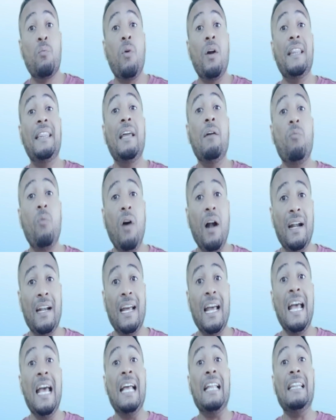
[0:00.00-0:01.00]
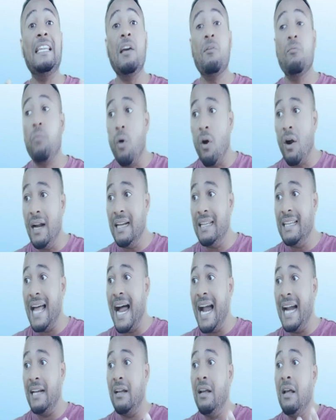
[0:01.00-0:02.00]
So what they want? They
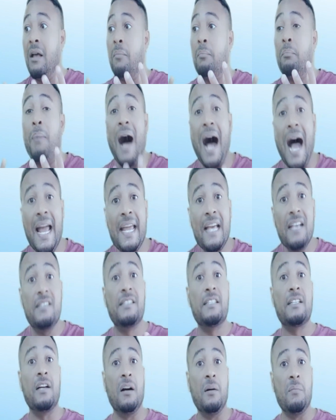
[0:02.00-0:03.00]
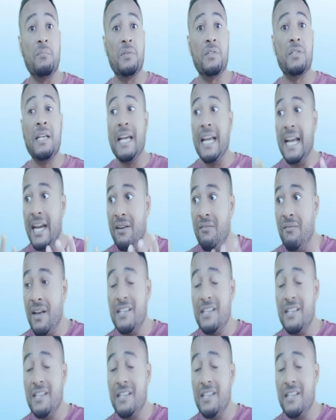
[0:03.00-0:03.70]
want that buyers comes,